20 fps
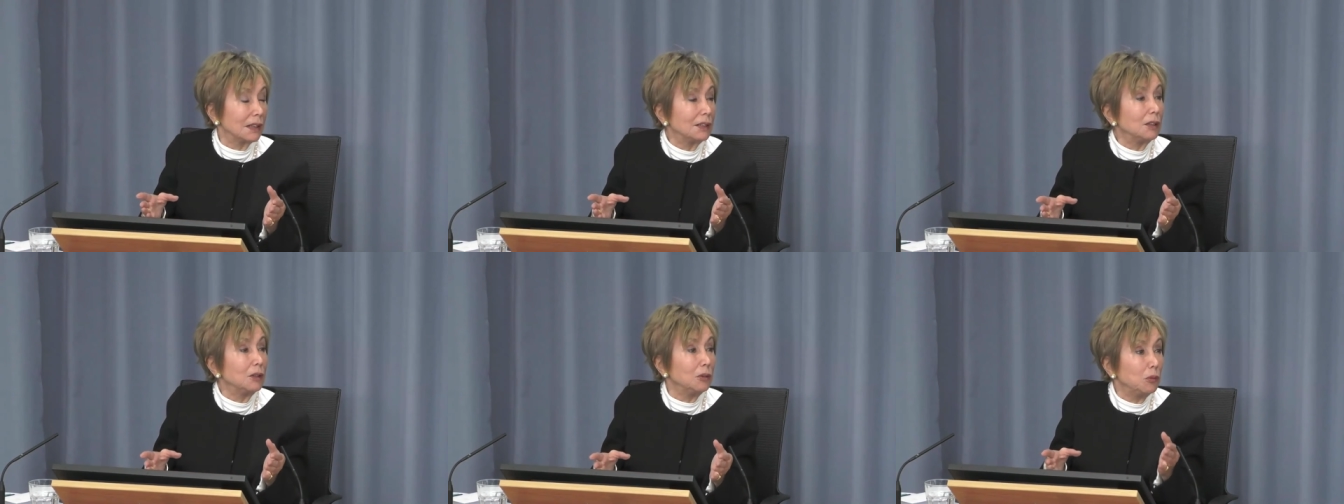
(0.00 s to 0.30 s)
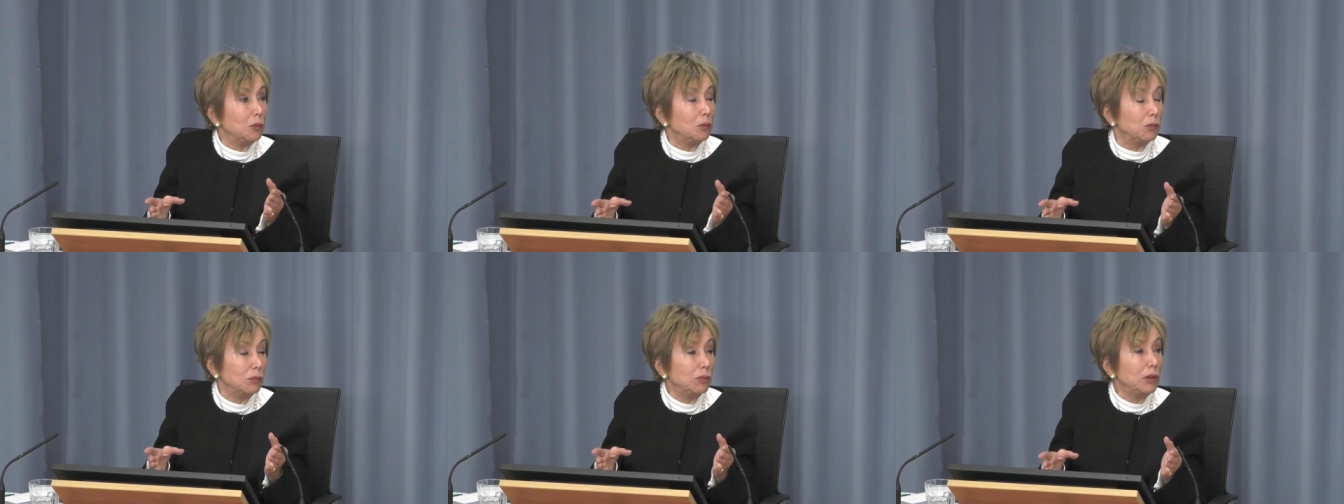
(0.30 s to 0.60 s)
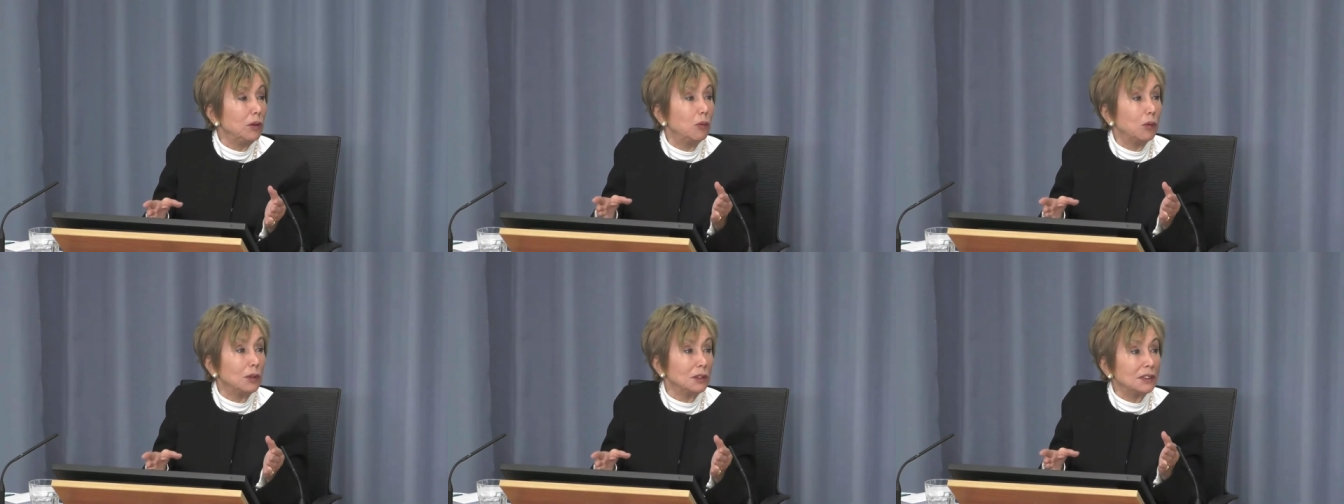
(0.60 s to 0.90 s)
That it,
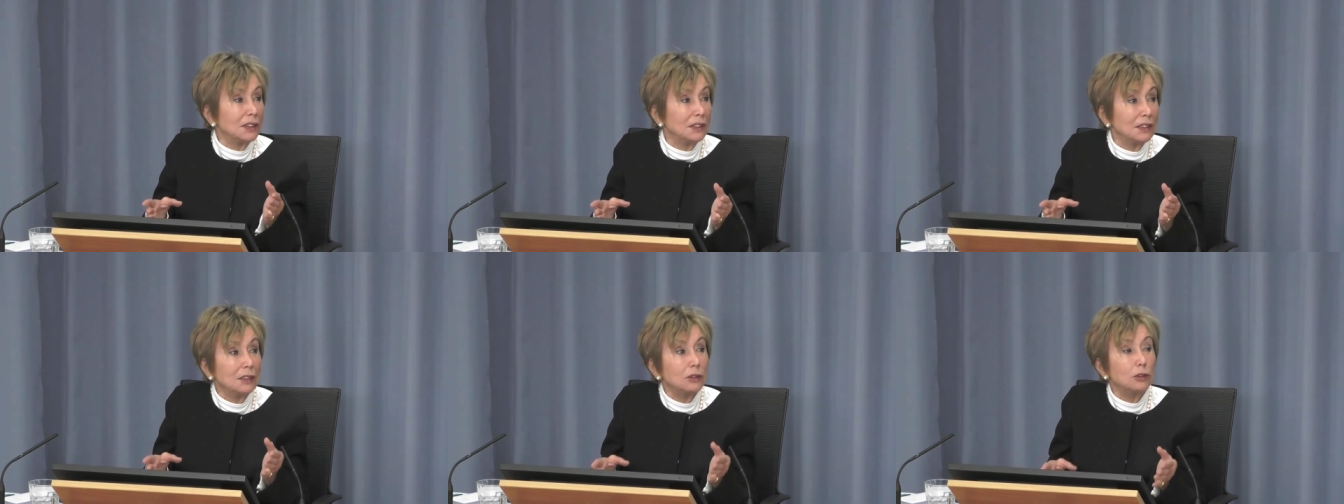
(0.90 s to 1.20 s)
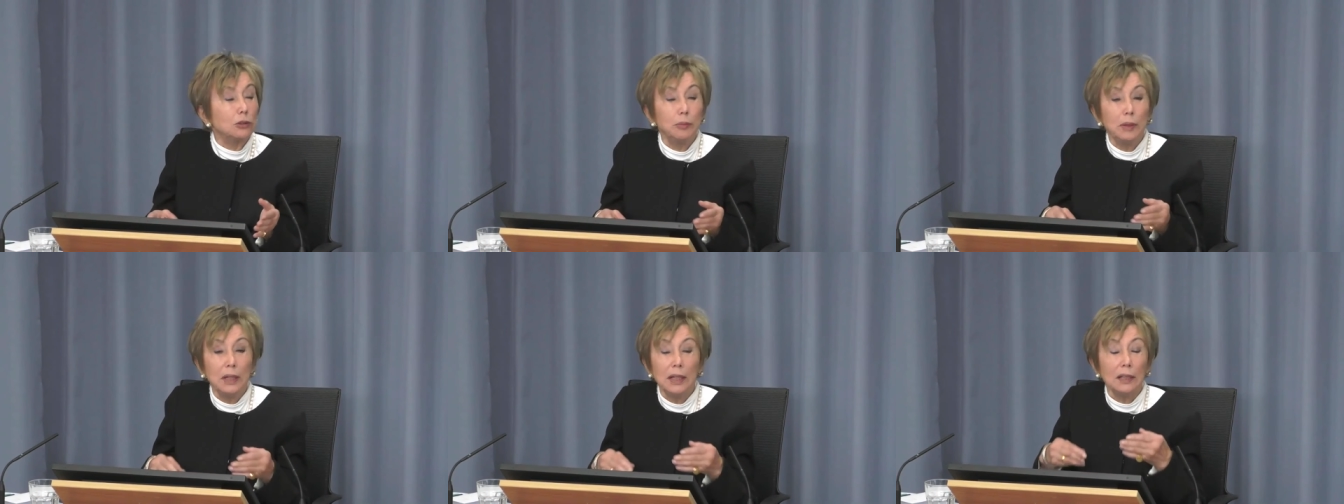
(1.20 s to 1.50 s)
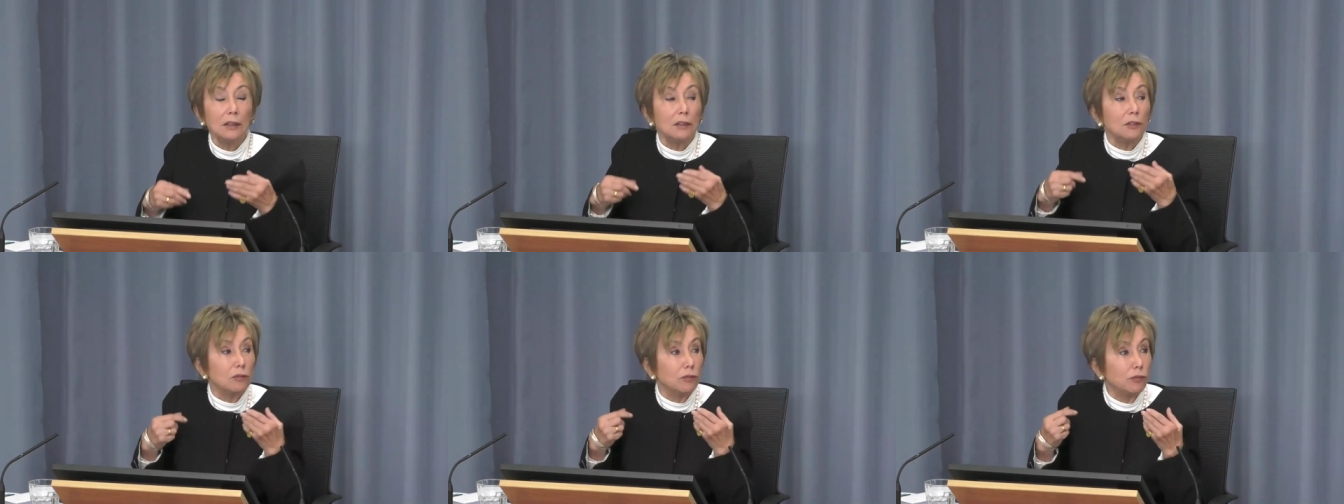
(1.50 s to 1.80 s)
we wanted it to
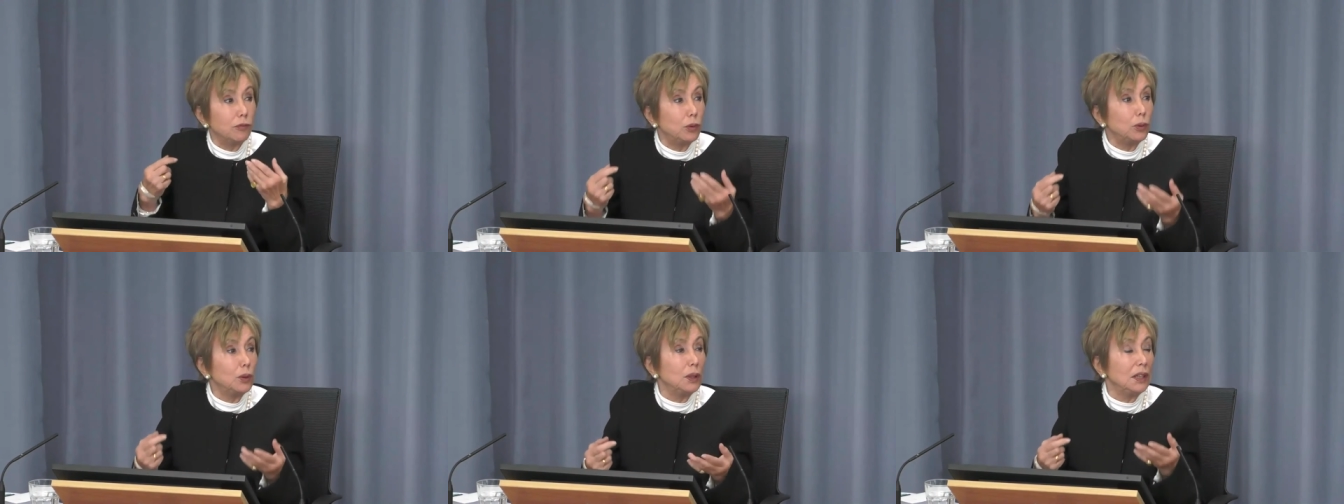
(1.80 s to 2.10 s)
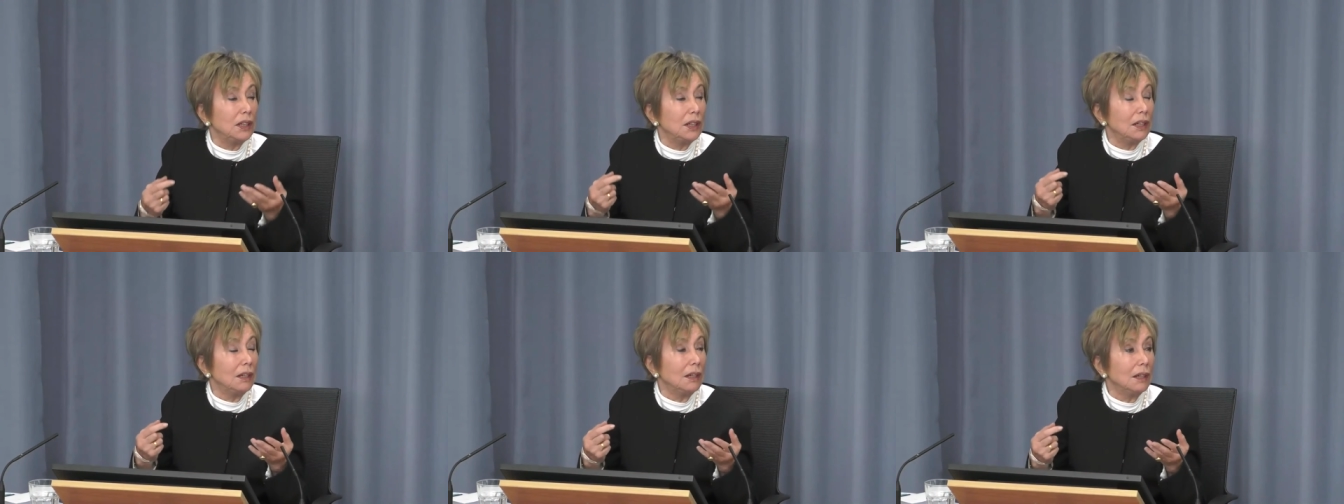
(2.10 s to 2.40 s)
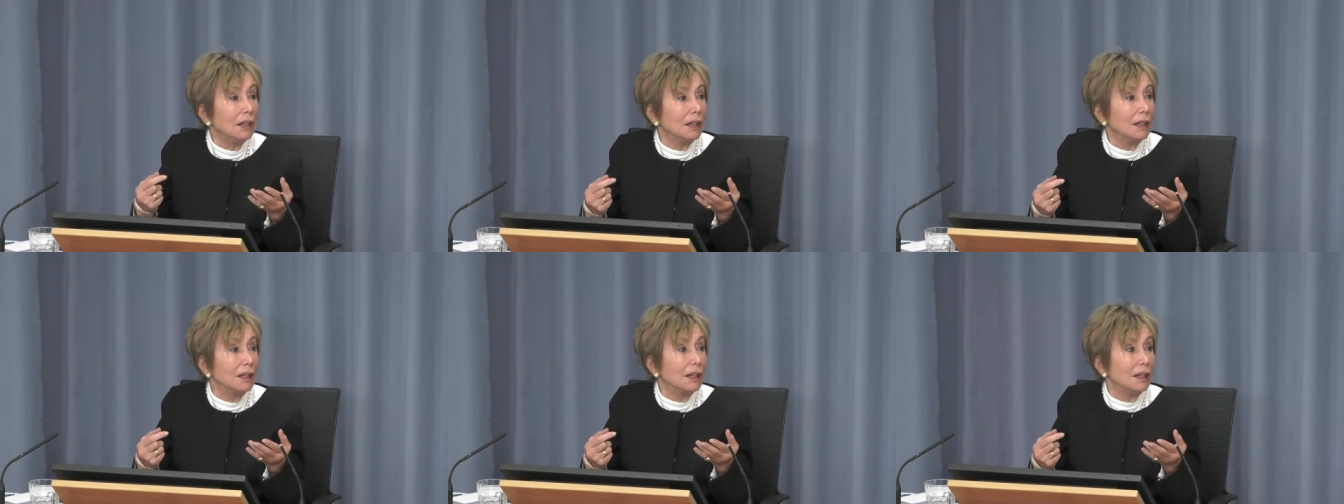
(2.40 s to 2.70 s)
be a fully